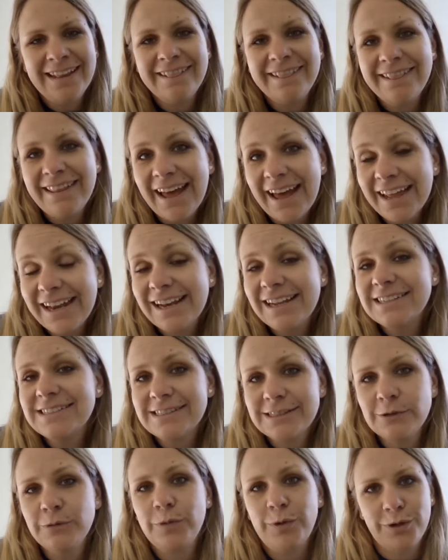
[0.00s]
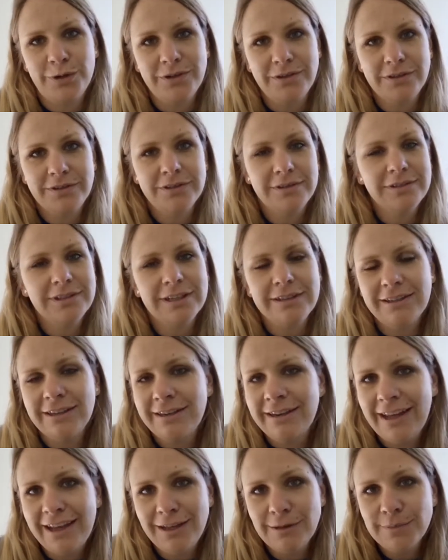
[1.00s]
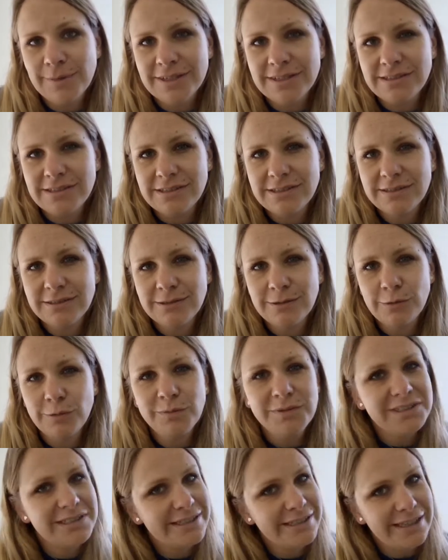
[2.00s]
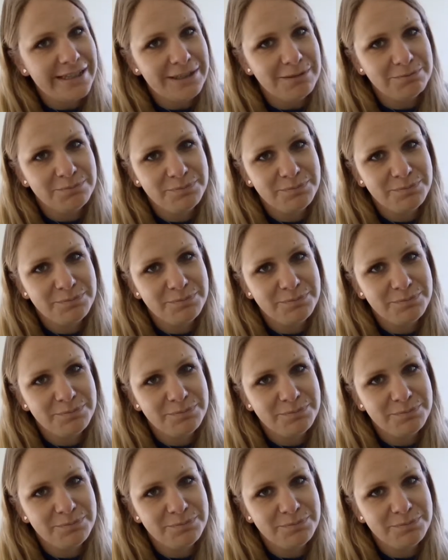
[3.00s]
That is the one that the neighbours will see.